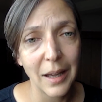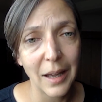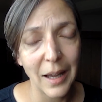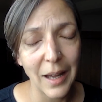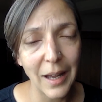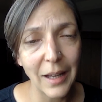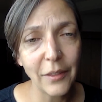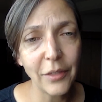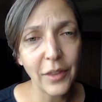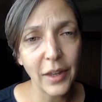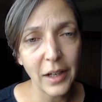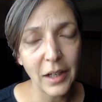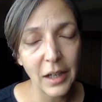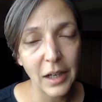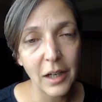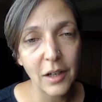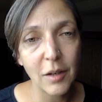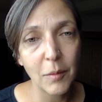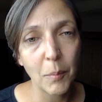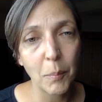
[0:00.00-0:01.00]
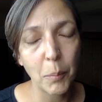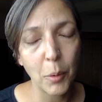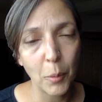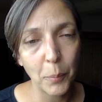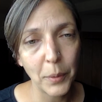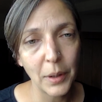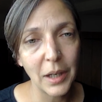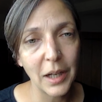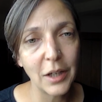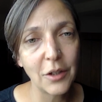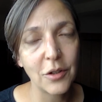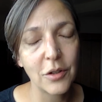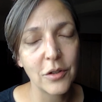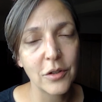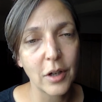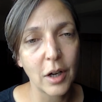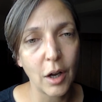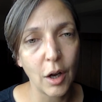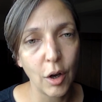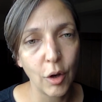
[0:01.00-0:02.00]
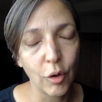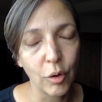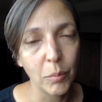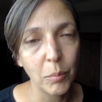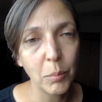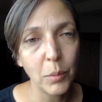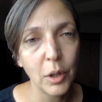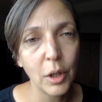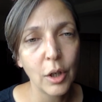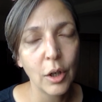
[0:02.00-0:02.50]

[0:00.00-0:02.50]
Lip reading: And they need populations at home